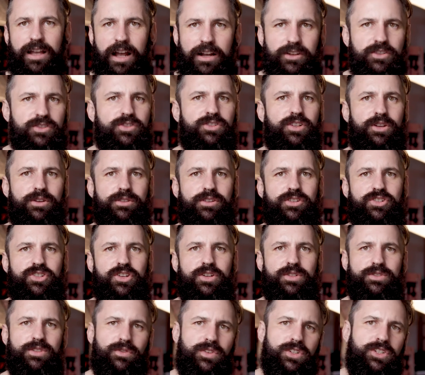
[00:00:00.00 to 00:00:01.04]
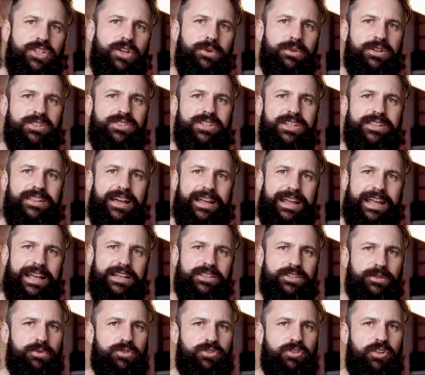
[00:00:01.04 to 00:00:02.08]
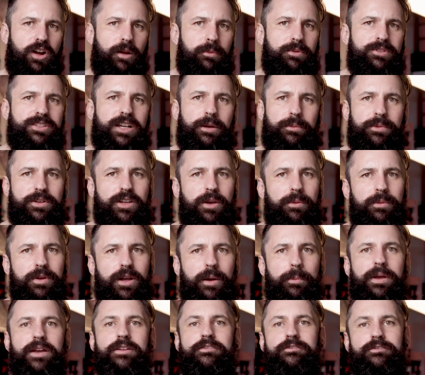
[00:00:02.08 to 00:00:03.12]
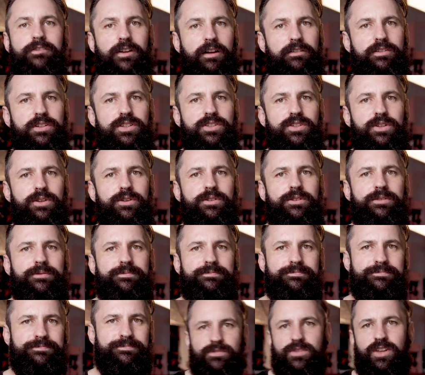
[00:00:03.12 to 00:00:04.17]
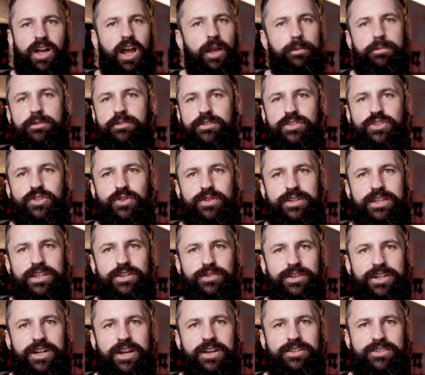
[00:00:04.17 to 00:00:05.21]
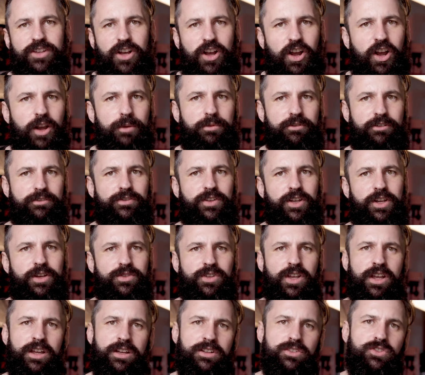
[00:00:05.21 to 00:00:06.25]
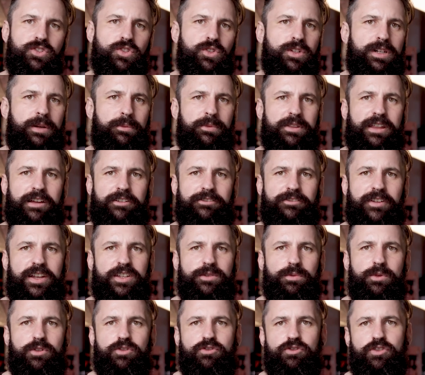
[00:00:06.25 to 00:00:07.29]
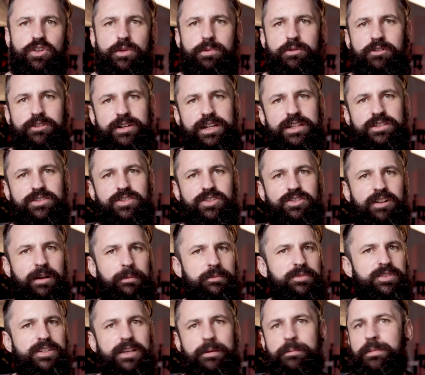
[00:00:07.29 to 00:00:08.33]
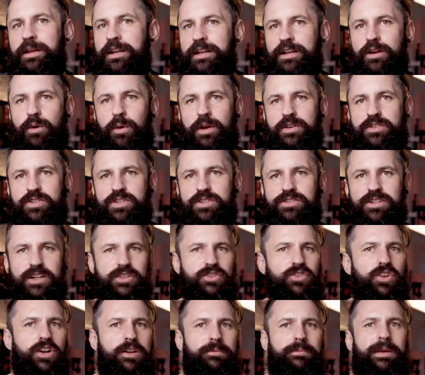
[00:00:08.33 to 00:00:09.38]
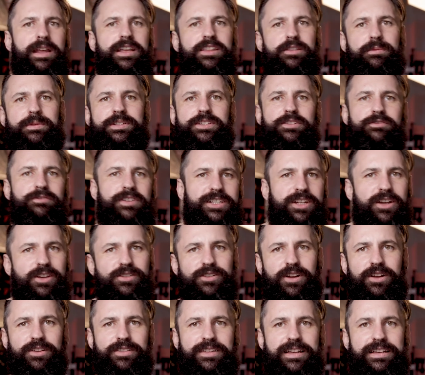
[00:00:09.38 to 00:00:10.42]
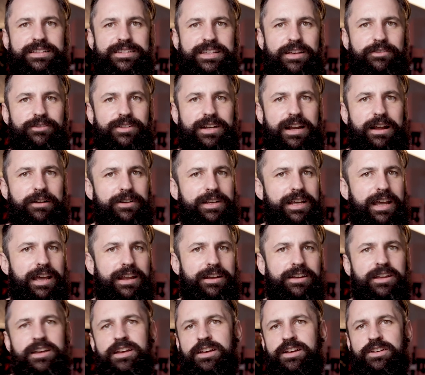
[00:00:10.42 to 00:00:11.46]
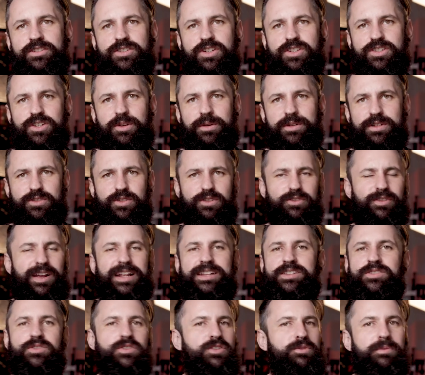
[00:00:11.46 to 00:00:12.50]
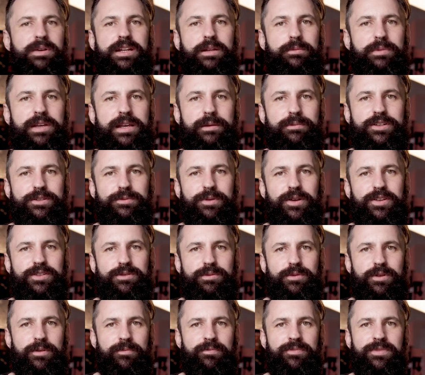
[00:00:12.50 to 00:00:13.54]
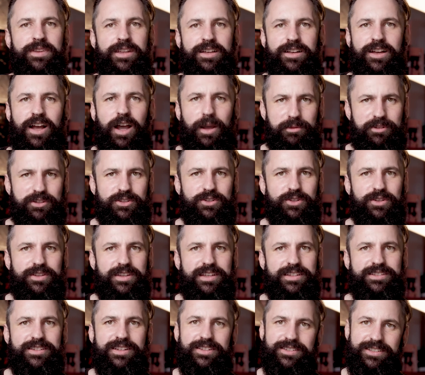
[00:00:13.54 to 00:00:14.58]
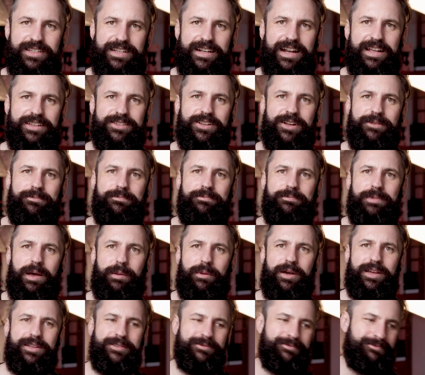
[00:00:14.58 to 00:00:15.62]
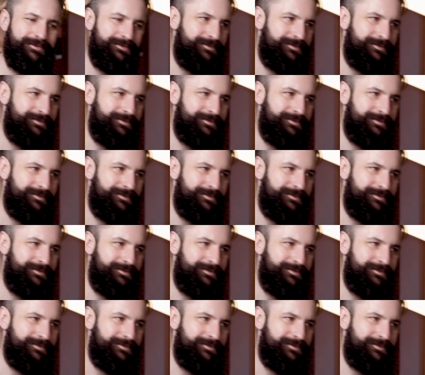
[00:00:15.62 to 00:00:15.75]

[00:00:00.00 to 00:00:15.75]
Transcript: and just do the shoot. So if you do want to see that, hit subscribe because that'll be coming up very soon. I hope you've enjoyed these videos. I hope they're of use. Join in with our Facebook group or on Instagram. Send me any questions, and I try and make them into videos like this every now and again, just so I can sort of answer as many people as possible. I hope you're enjoying this. See you next time. Bye bye.